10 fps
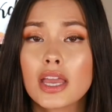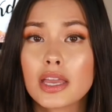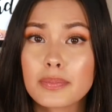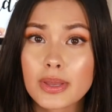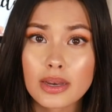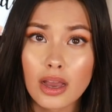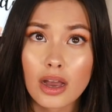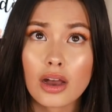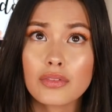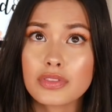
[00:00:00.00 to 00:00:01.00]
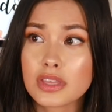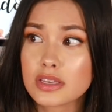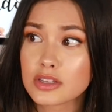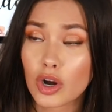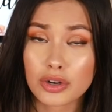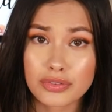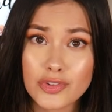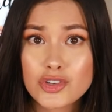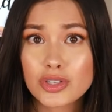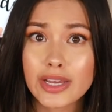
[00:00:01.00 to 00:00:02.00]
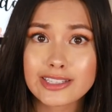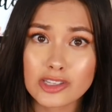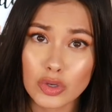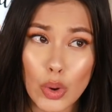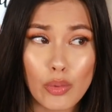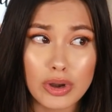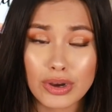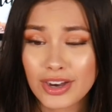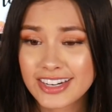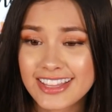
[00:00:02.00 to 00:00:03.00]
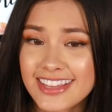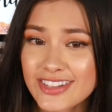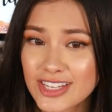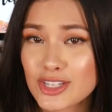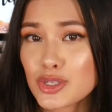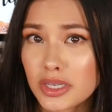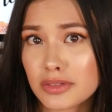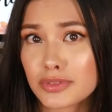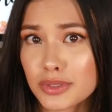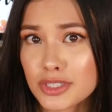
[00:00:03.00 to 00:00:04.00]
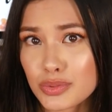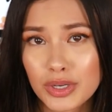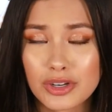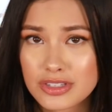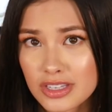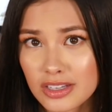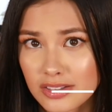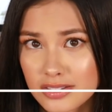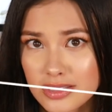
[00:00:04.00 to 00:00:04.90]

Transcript: a bit of these artificial lights going on, they tend to influence what your skin looks